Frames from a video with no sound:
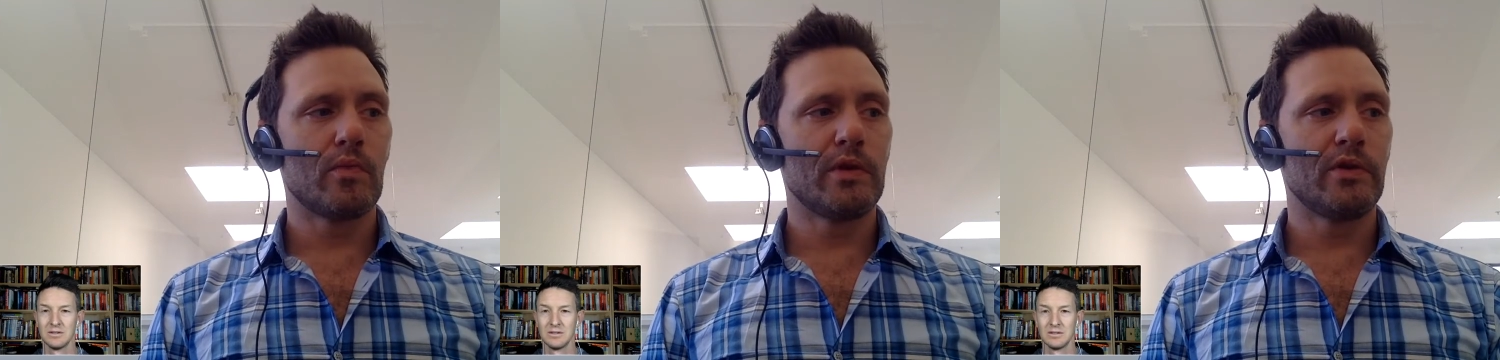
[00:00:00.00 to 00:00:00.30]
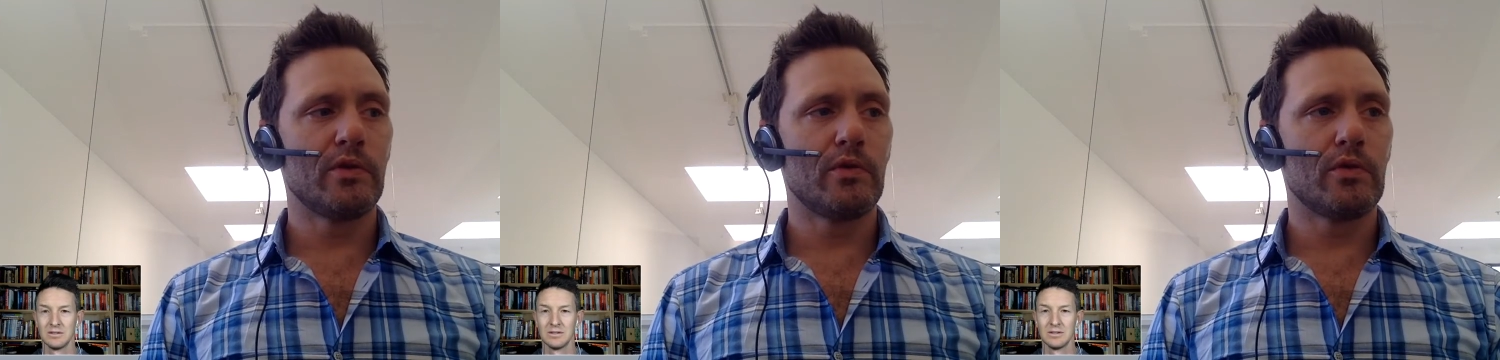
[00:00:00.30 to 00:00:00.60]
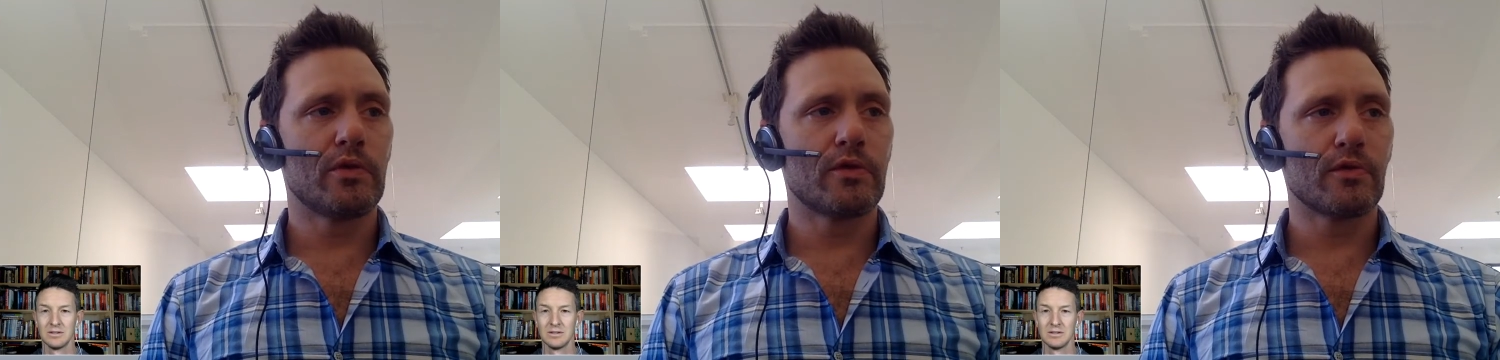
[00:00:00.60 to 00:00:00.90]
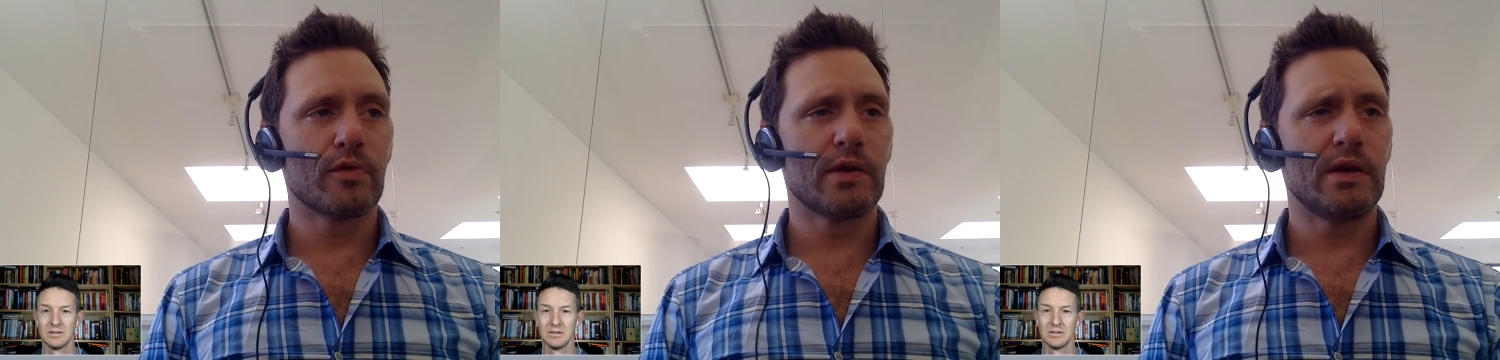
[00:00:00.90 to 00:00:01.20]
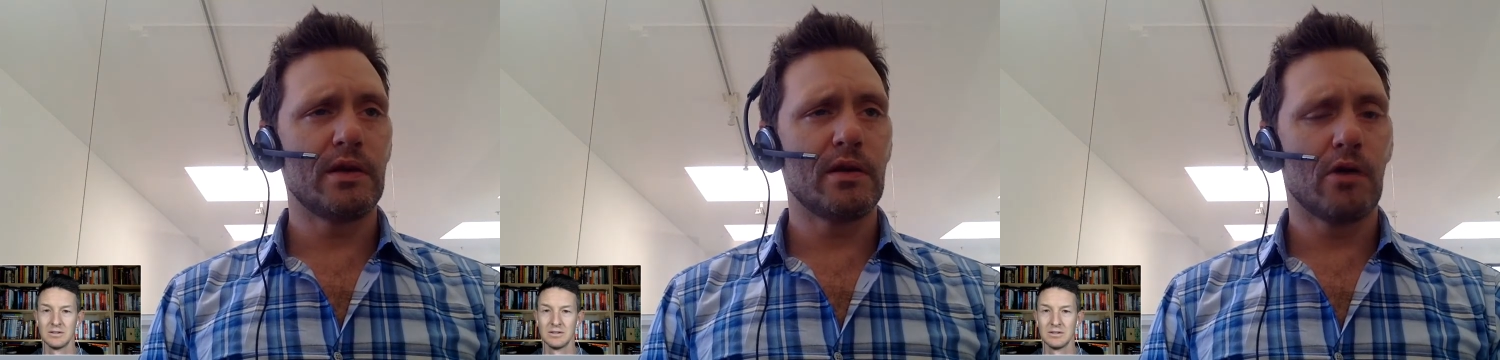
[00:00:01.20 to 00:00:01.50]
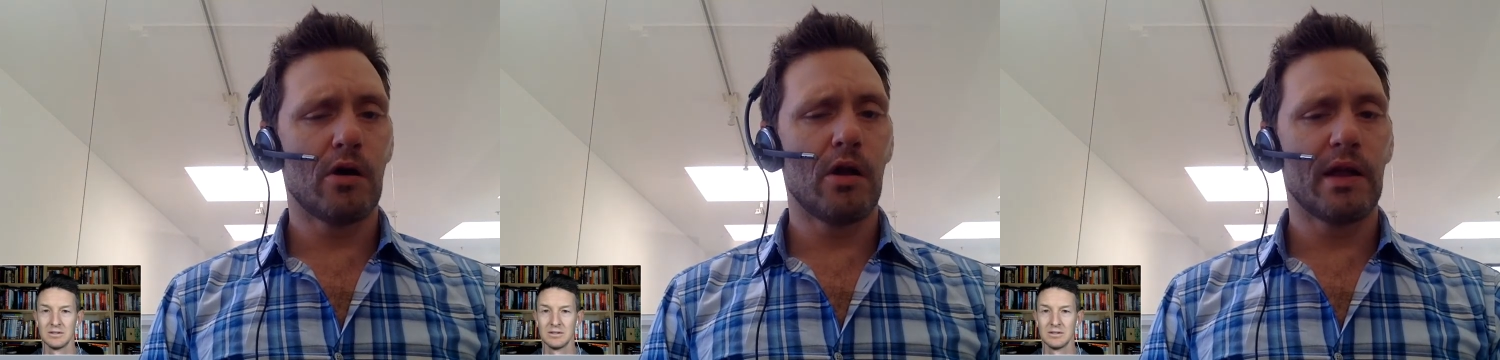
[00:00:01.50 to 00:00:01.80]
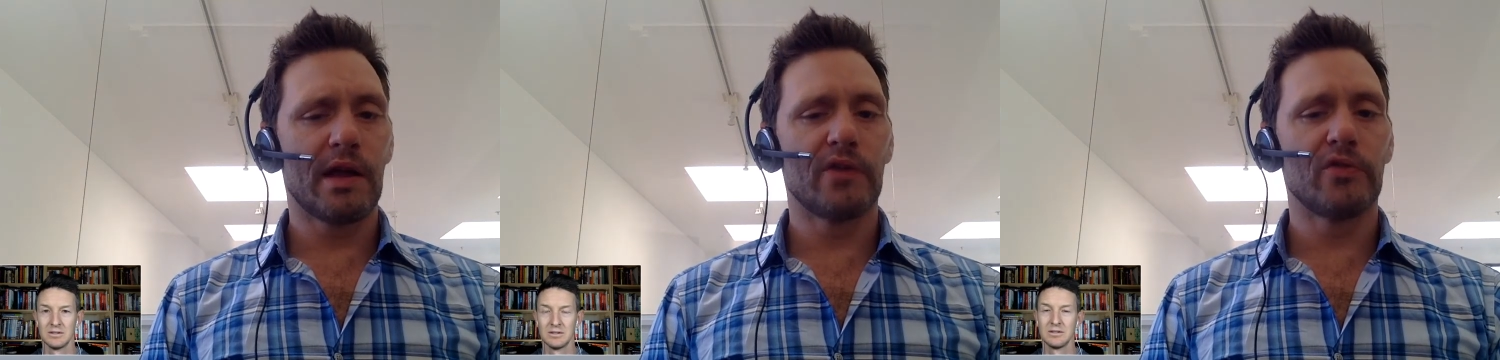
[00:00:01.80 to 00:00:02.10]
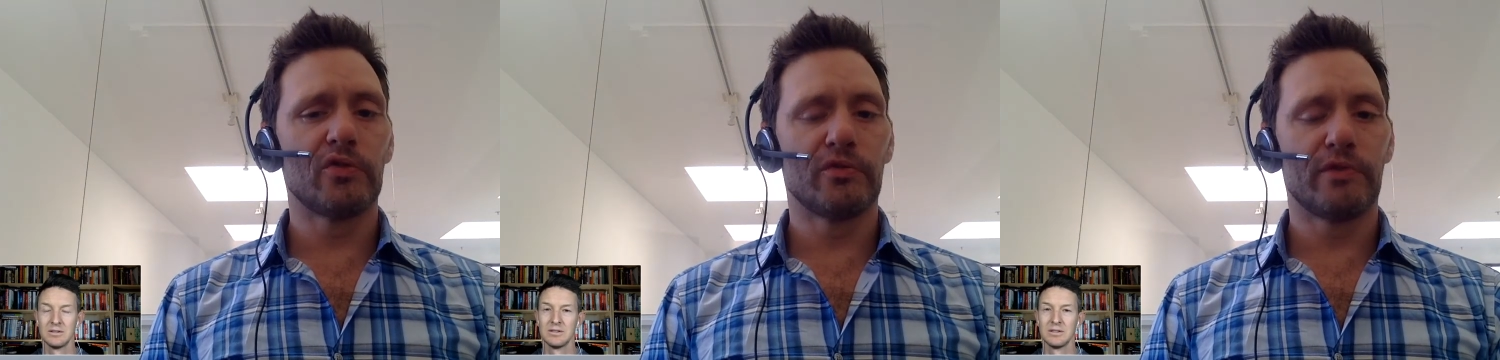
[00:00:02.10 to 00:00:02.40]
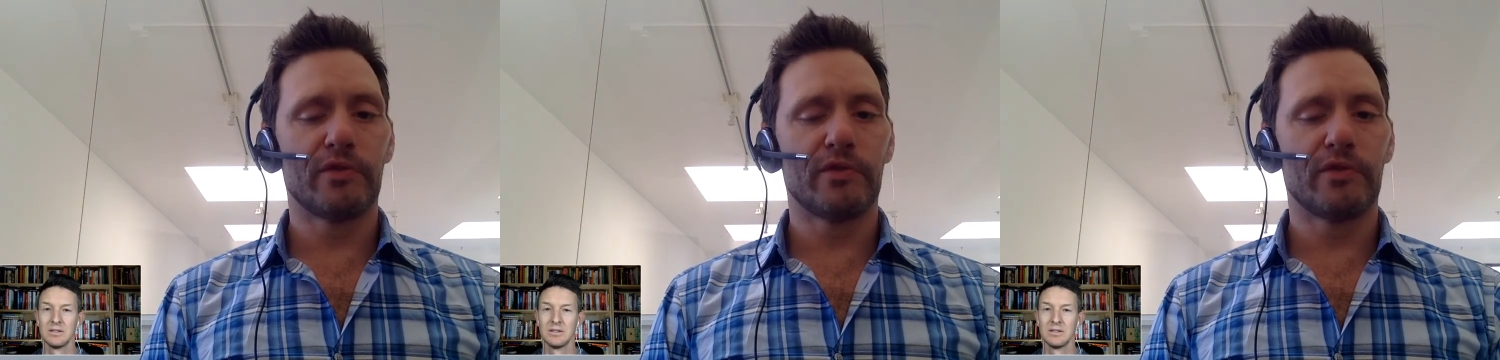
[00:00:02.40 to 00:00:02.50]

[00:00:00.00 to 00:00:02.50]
Speaker 1: do 3 all hands